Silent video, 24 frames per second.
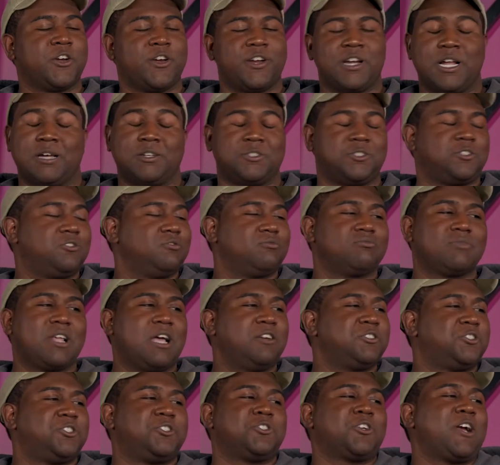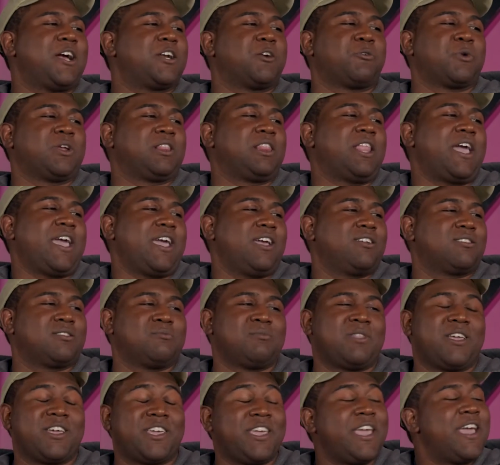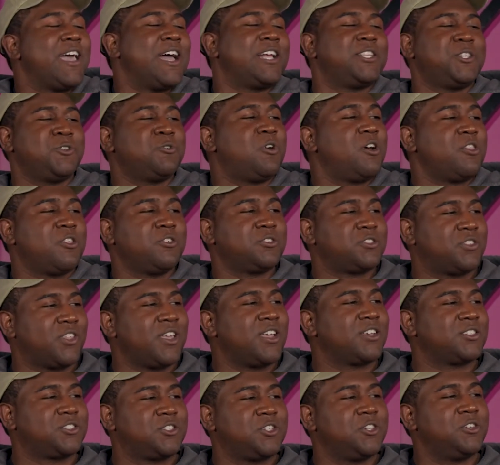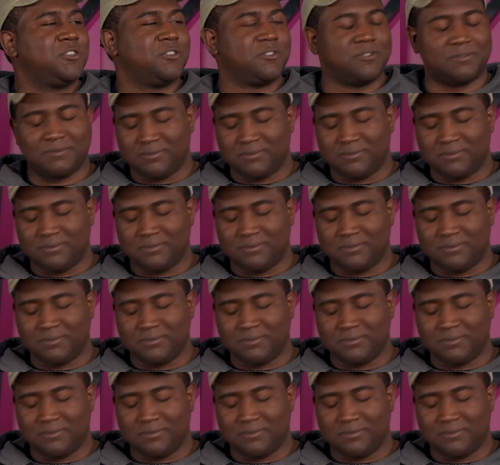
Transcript: and I was trying to relate and I'm like, yeah, I do all those things too.